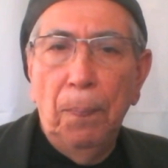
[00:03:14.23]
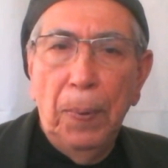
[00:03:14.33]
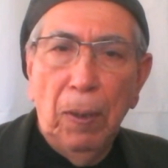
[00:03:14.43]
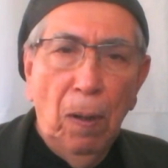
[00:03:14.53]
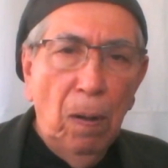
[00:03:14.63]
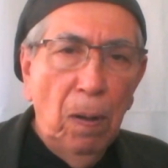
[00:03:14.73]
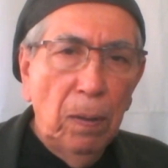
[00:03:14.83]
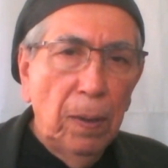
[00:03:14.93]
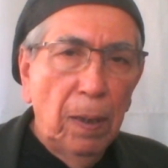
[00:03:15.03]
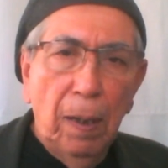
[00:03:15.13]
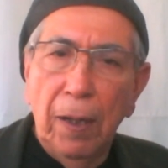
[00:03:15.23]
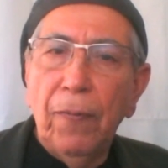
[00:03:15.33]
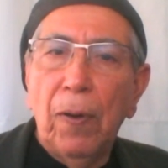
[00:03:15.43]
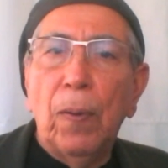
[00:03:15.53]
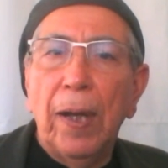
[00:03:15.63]
But
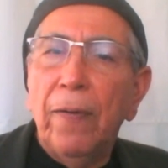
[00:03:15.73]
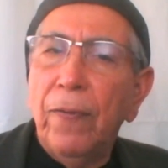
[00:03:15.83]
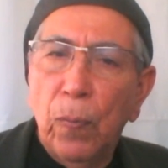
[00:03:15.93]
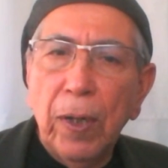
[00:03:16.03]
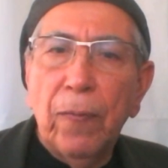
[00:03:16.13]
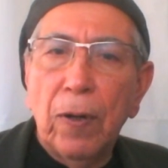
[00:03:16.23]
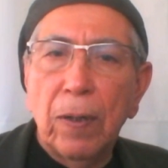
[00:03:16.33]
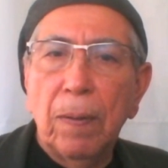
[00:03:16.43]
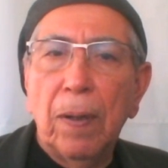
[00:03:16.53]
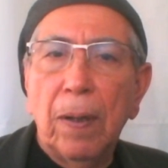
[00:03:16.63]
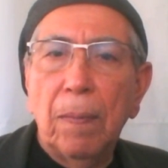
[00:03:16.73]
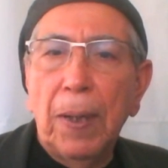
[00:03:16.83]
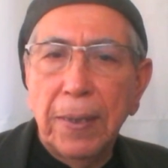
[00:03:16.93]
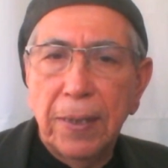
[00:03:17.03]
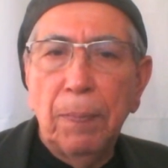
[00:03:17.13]
every one of
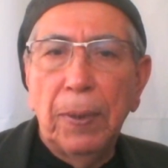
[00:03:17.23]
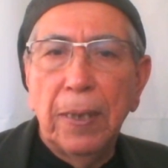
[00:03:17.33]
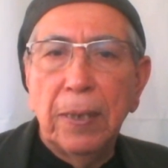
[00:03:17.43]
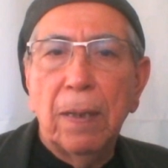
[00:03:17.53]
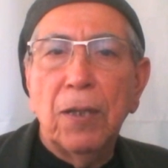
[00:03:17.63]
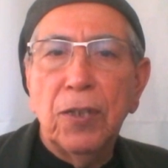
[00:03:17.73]
my siblings